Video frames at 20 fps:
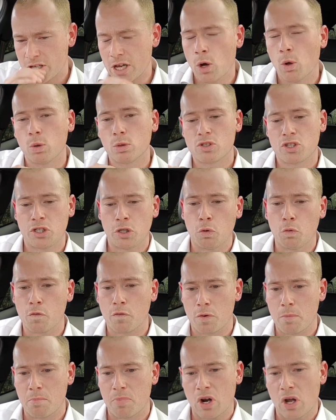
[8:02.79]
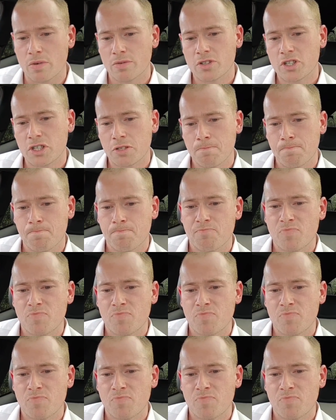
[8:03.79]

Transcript: gold, silver and bronze,